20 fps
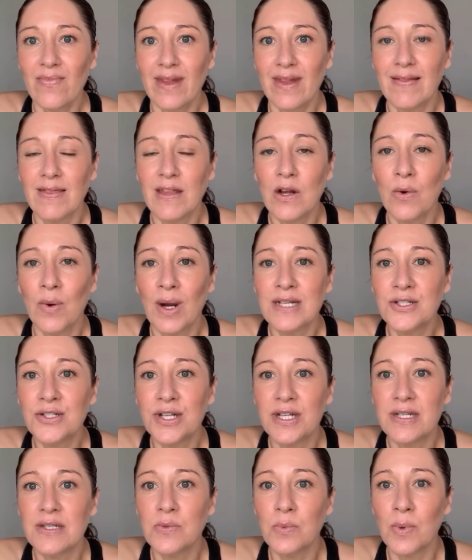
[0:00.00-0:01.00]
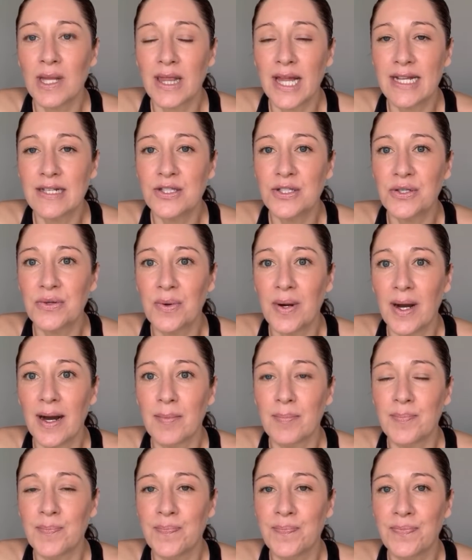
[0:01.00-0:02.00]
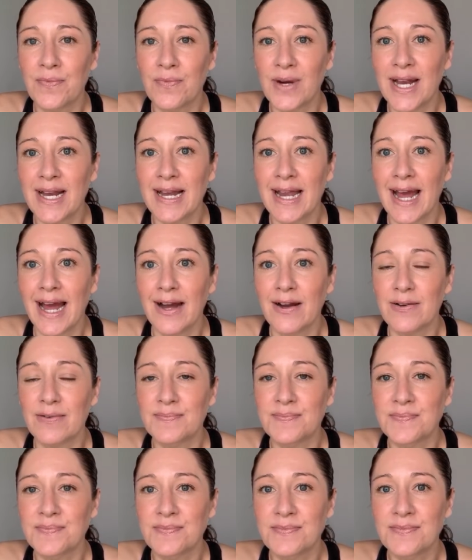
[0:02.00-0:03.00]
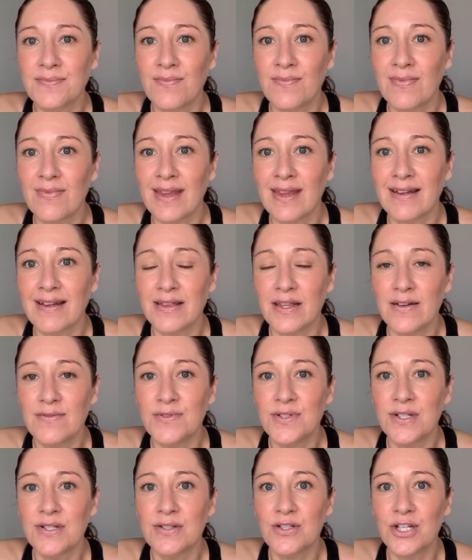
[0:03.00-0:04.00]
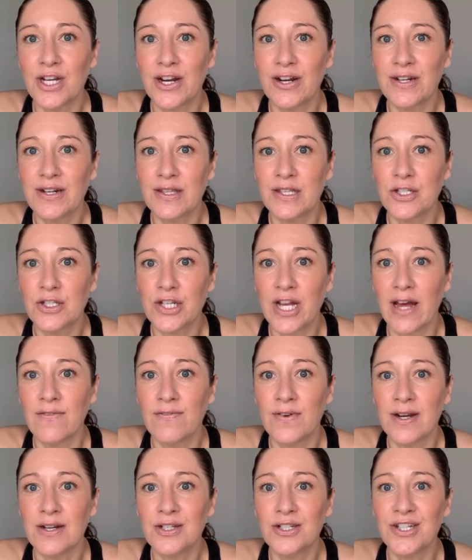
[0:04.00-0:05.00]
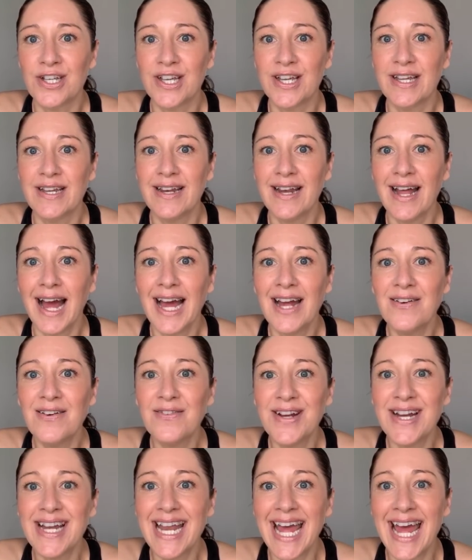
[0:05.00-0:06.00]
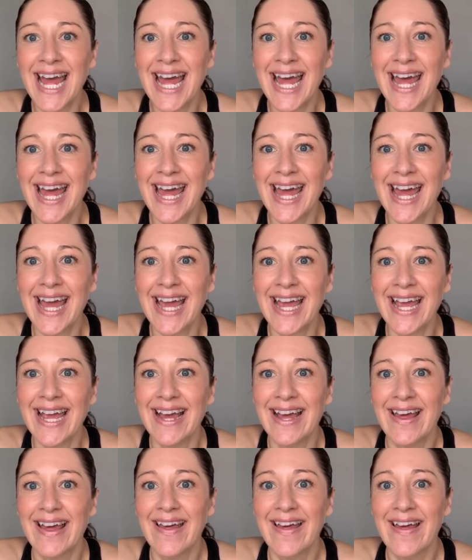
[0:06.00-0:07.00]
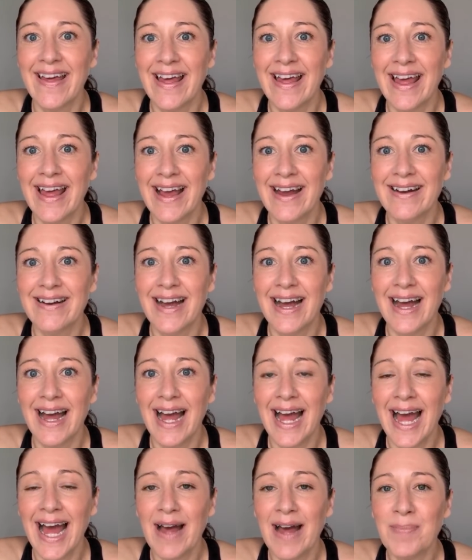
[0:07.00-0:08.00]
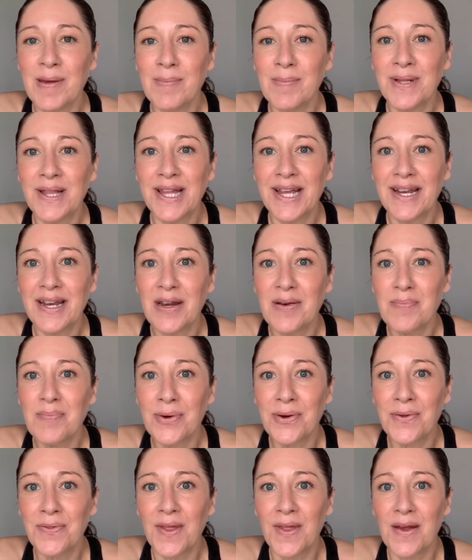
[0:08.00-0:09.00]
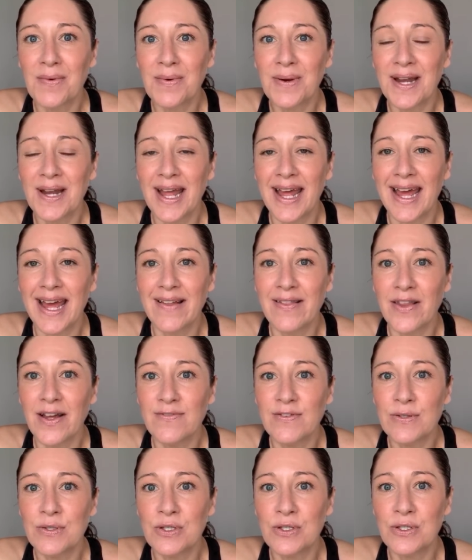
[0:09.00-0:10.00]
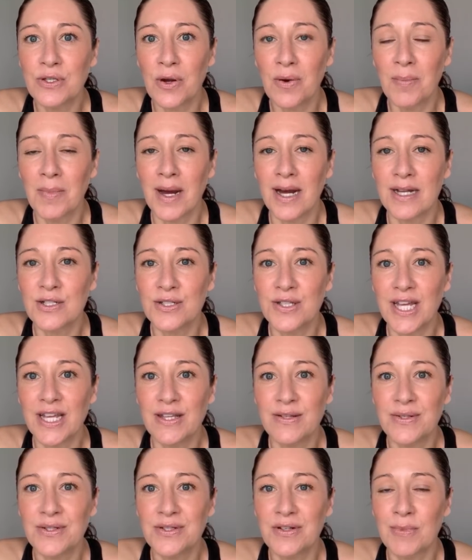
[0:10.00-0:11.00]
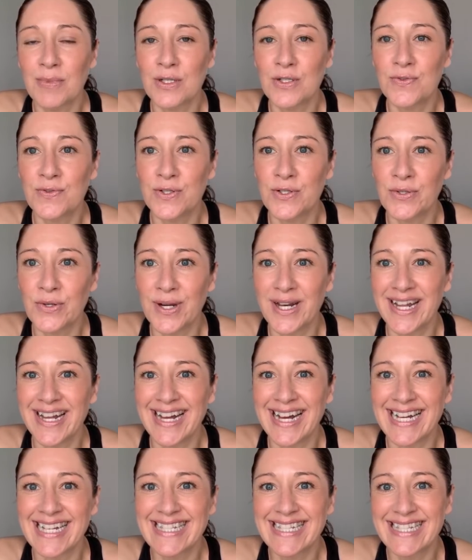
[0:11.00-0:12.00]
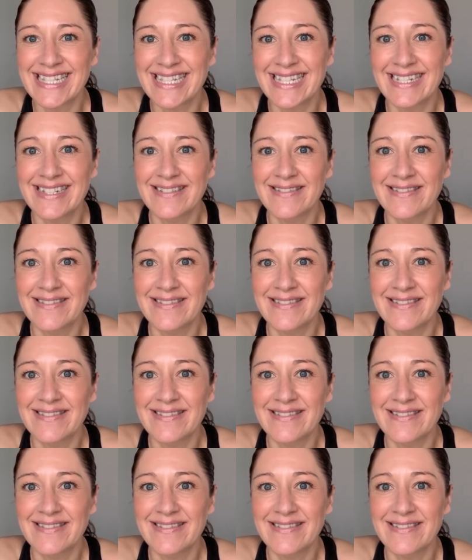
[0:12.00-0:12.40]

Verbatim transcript: And the question is what lights you up right now? Love to share it in the chat function. Hi, Renee. Happy belated birthday, Renee. Love you so much. Thank you so much for joining us.